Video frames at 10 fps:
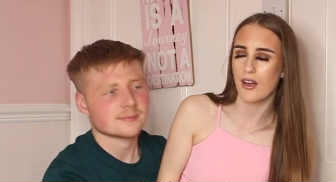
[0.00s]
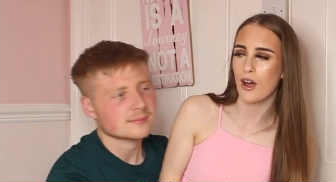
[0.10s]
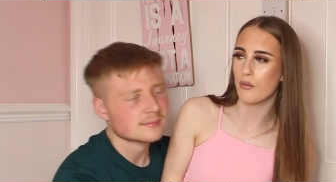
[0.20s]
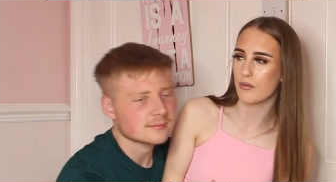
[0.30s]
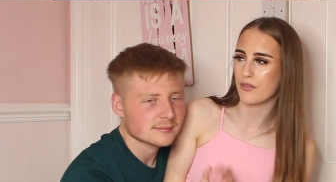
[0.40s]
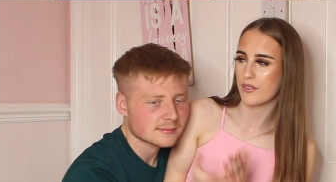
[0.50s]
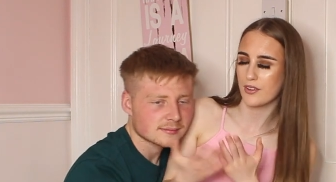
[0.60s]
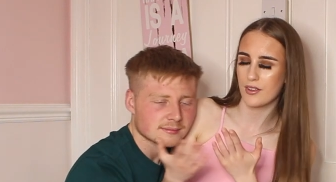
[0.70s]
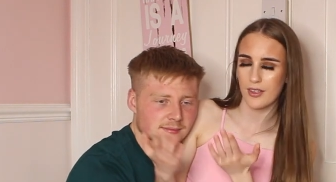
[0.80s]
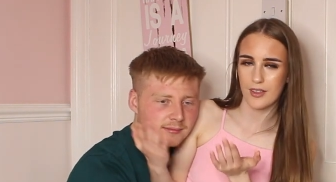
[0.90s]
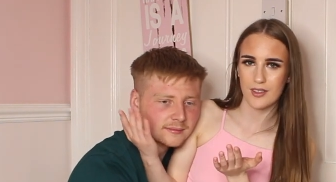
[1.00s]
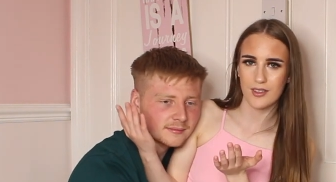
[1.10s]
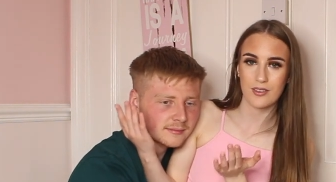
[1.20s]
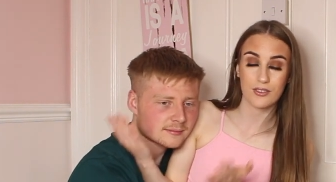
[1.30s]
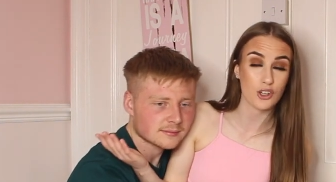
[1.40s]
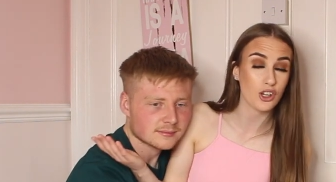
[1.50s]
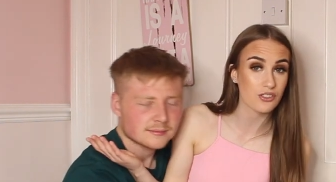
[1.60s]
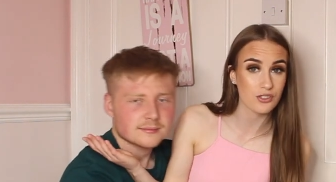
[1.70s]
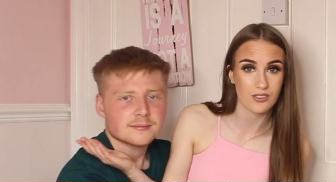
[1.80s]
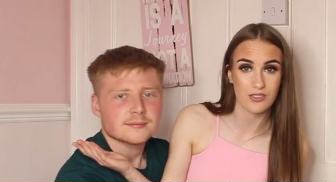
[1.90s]
Speaker 1: of the
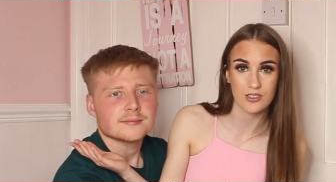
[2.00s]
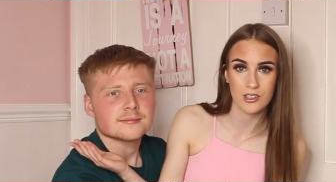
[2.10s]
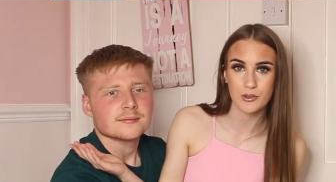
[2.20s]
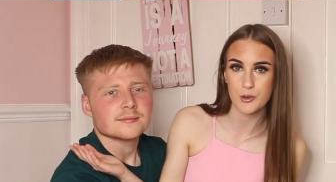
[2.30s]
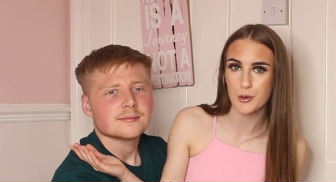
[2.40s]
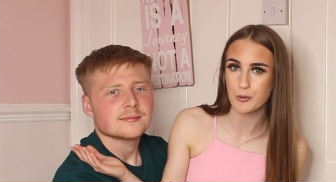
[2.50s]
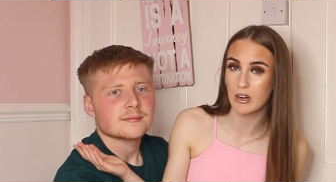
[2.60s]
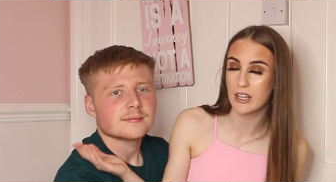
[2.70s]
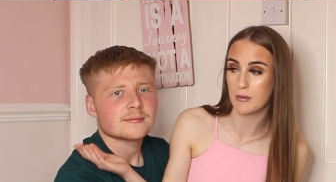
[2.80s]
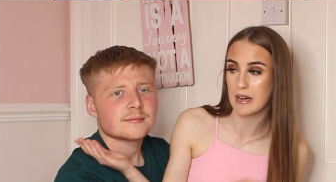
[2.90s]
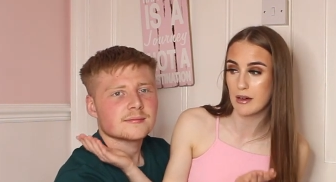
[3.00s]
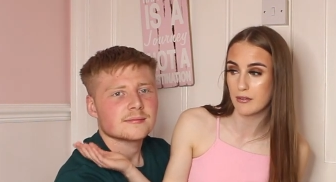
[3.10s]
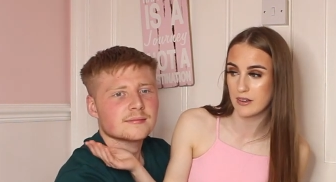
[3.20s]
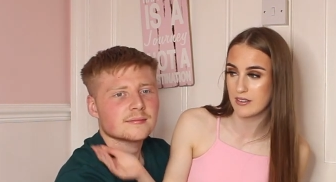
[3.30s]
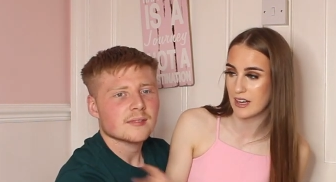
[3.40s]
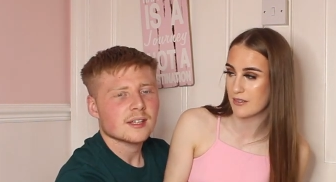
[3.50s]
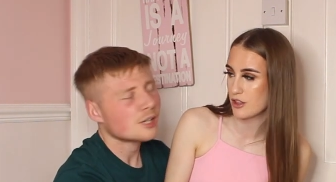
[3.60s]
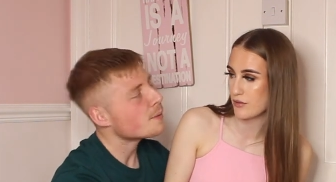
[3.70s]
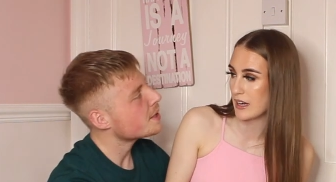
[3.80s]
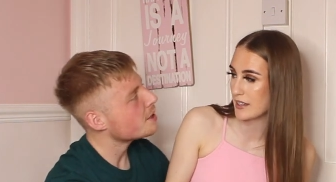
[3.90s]
Scott written on my outfits. How
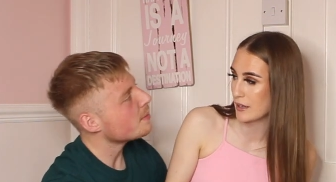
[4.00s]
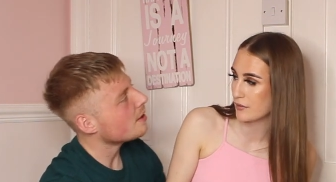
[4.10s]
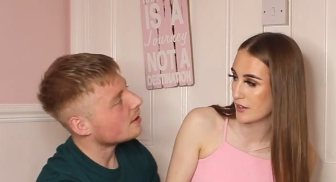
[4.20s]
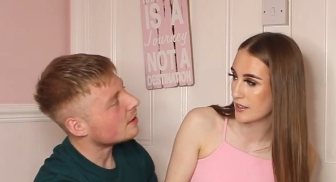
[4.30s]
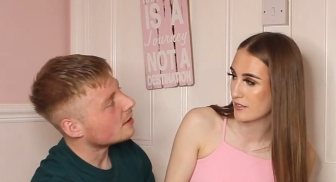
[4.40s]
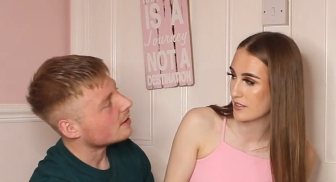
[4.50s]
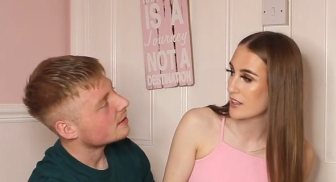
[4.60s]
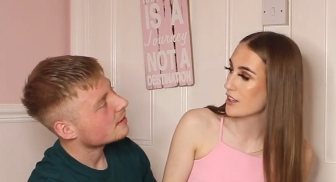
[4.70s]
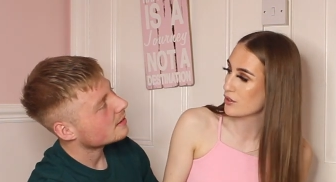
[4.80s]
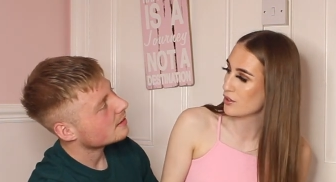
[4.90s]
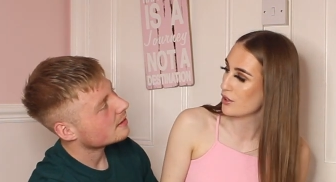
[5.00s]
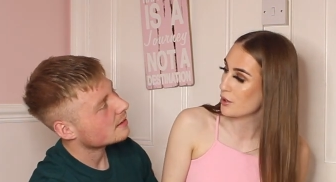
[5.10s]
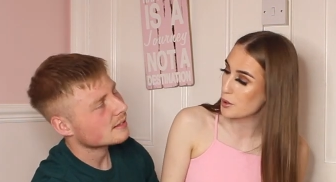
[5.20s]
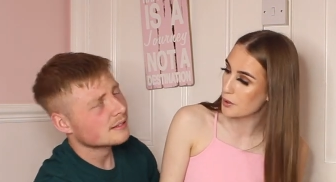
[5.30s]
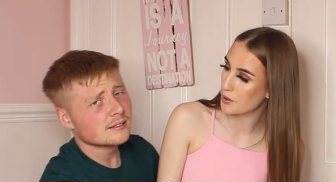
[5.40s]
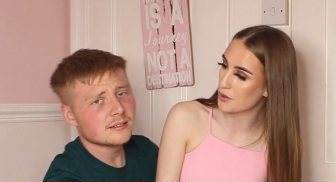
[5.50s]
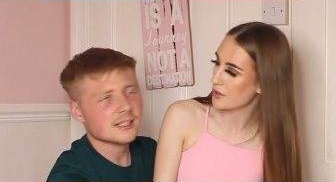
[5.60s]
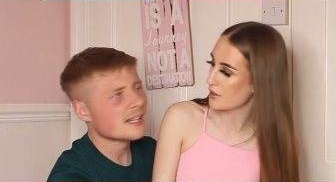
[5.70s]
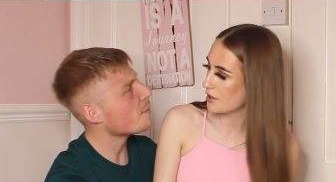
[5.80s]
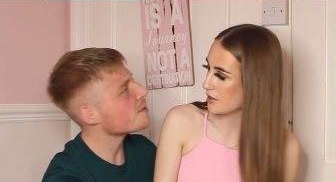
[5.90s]
did you find the outfits? No.
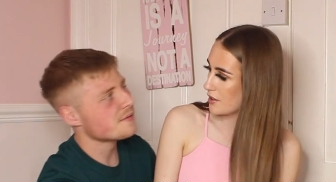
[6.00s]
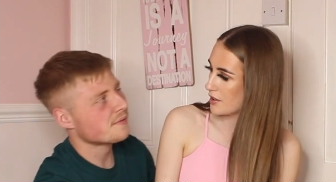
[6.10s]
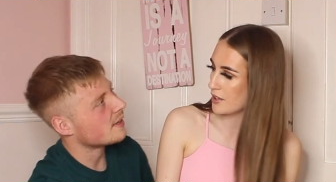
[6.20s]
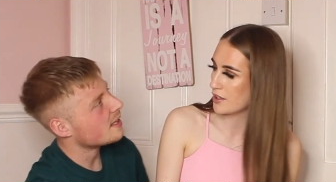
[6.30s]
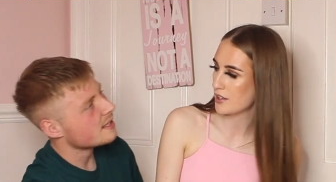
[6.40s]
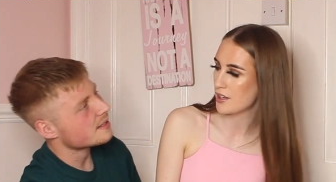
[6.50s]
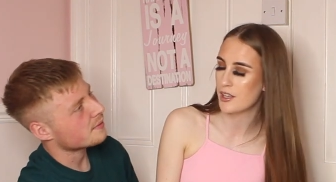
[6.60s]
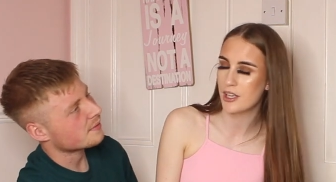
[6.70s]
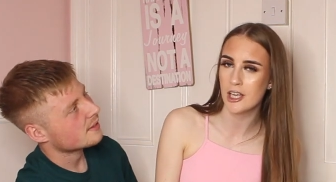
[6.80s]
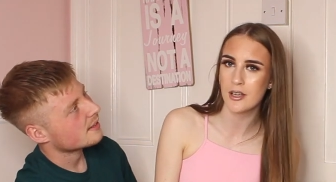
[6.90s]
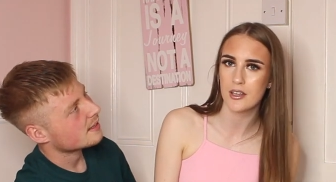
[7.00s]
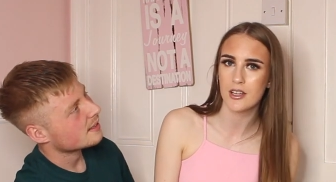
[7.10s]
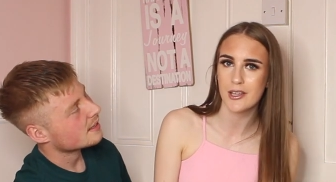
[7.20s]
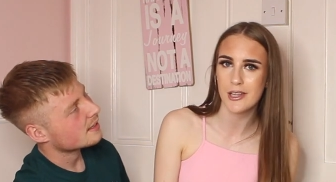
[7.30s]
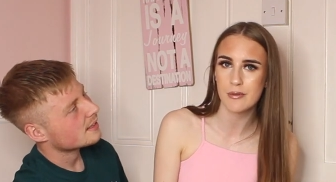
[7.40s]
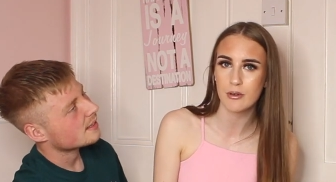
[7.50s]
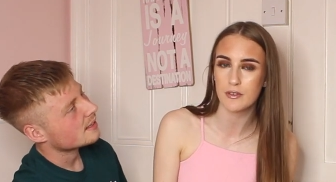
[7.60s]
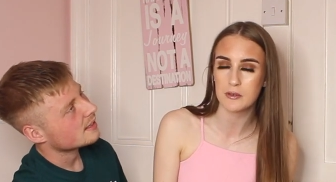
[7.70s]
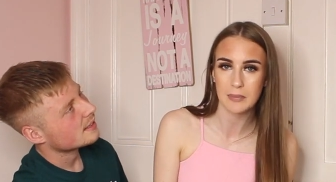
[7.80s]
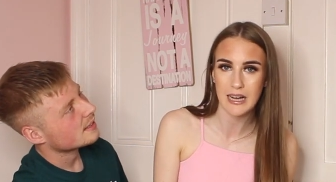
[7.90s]
Speaker 2: that wasn't five.
Speaker 1: They'll
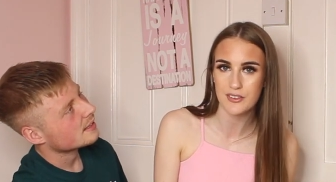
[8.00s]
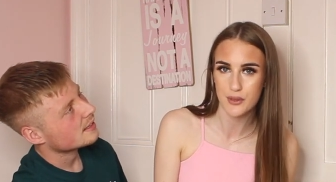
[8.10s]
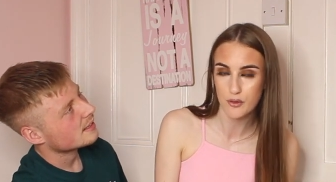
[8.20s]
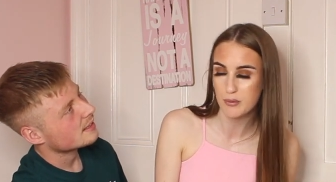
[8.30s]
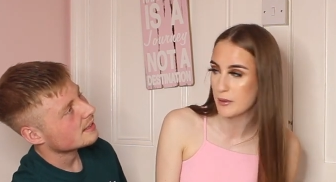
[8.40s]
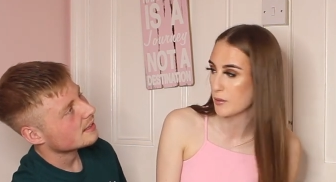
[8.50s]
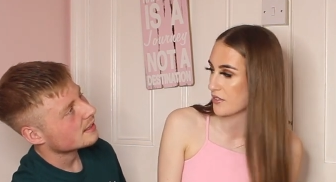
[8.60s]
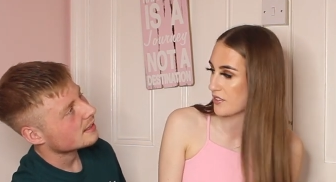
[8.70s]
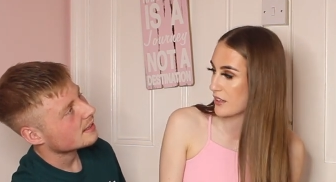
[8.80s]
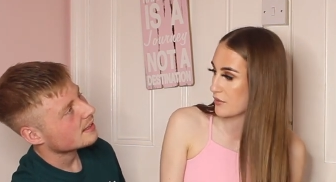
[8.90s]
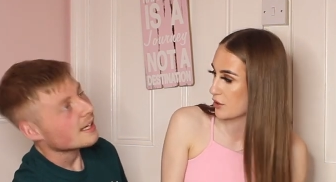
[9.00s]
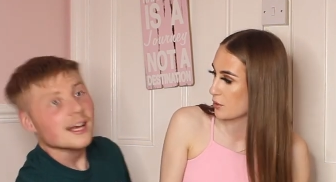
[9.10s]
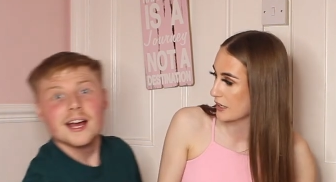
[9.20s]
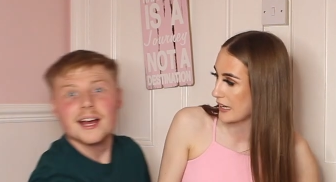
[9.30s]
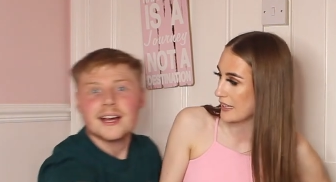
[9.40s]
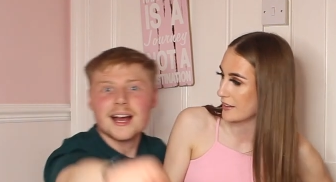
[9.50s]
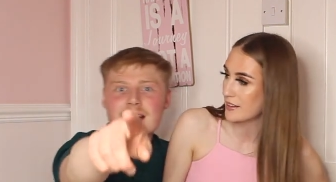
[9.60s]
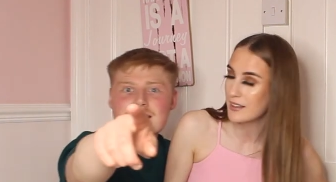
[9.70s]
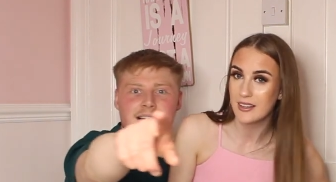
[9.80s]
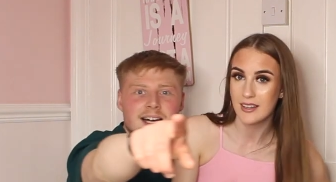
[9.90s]
film part two if people want to see this video again.
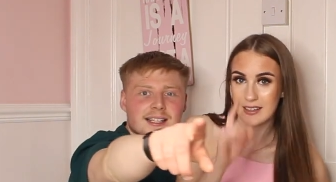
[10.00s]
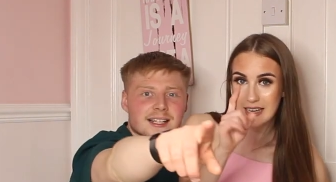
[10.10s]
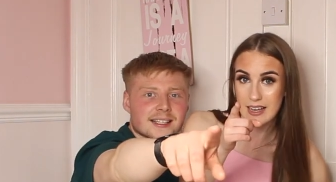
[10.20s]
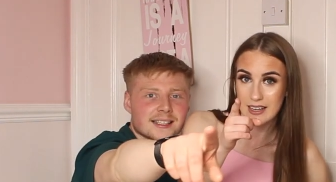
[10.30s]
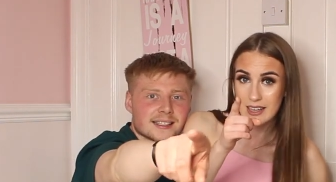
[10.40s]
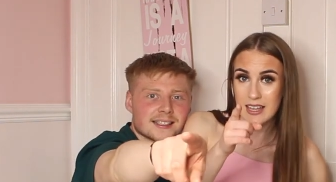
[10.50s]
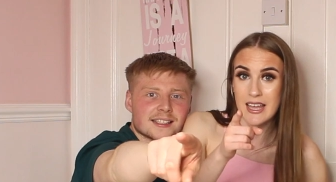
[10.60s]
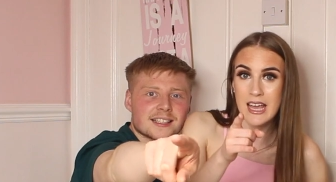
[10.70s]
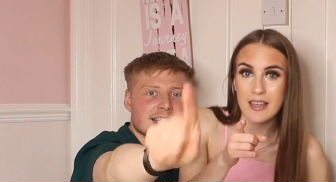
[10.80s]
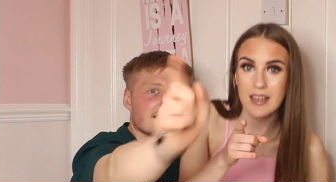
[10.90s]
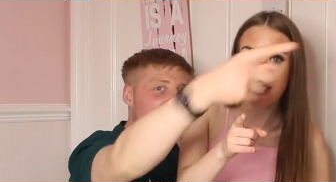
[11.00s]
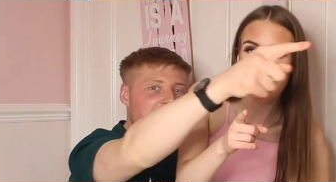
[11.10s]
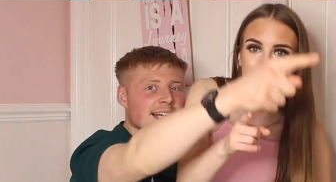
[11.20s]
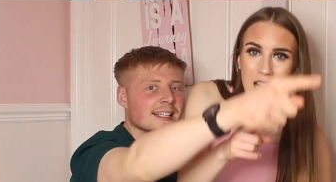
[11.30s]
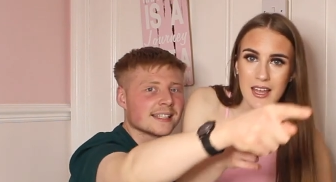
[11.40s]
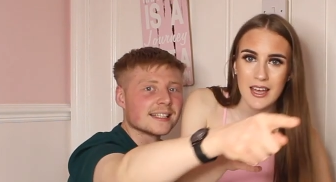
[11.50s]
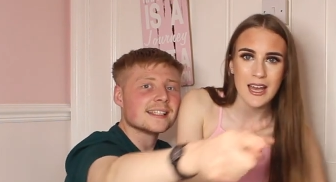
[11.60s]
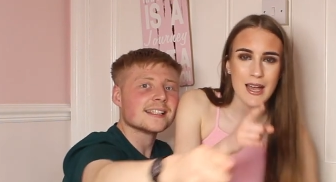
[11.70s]
Exactly.
Speaker 2: Yeah. Get liking.